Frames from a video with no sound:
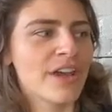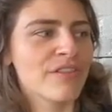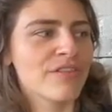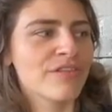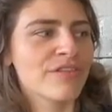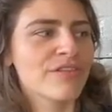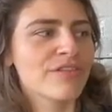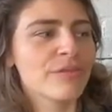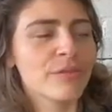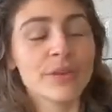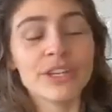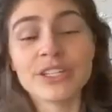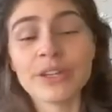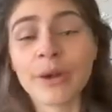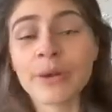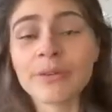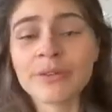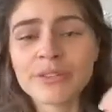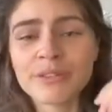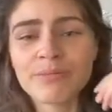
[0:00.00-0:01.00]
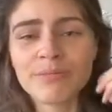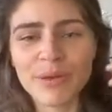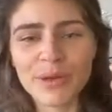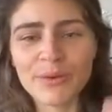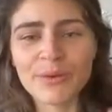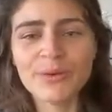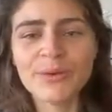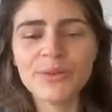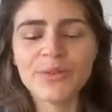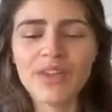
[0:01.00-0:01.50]
if we don't
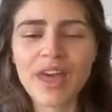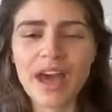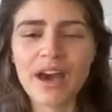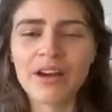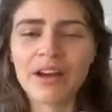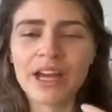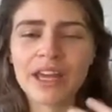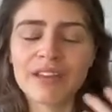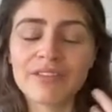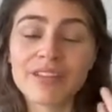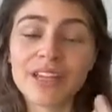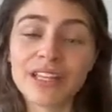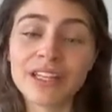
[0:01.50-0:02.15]
build our kind of